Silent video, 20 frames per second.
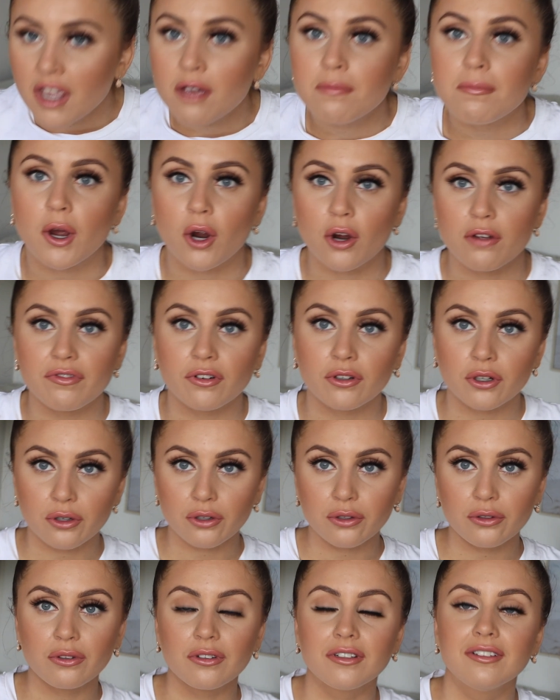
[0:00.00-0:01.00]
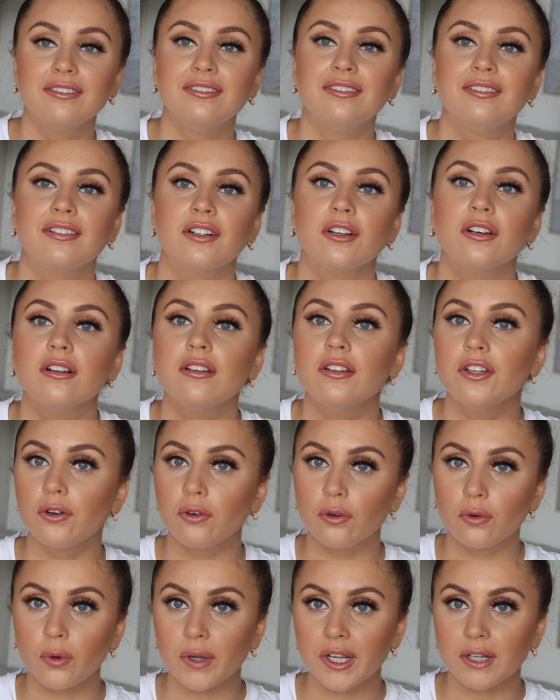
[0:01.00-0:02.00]
My overall
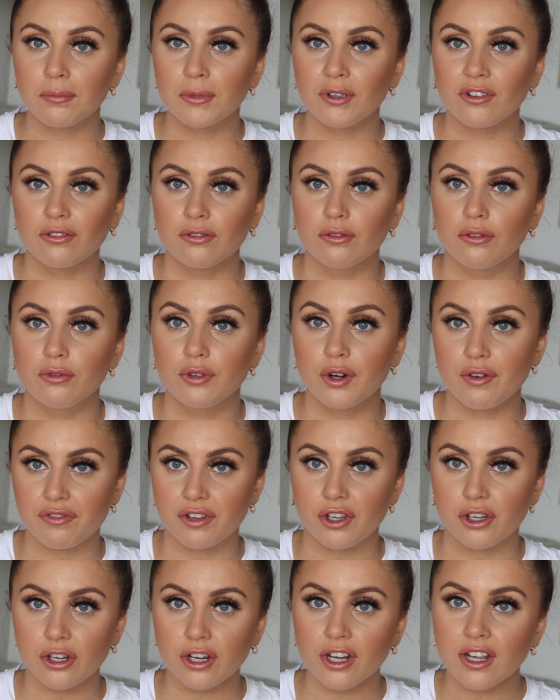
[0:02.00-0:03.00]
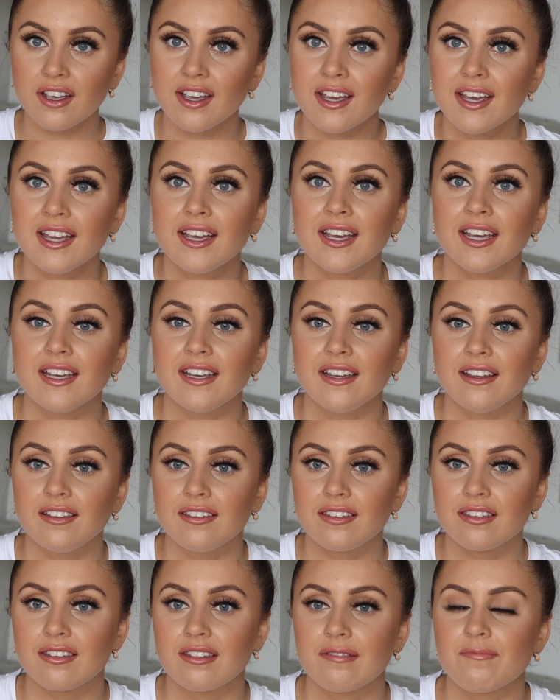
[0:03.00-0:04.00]
little quick review
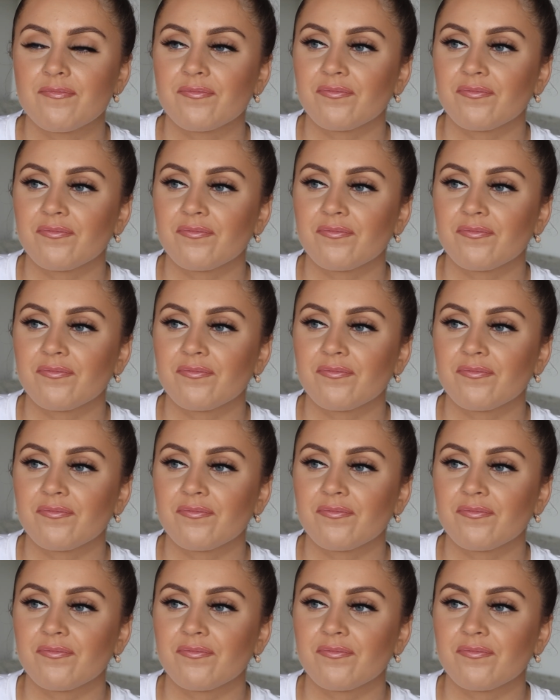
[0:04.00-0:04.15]
is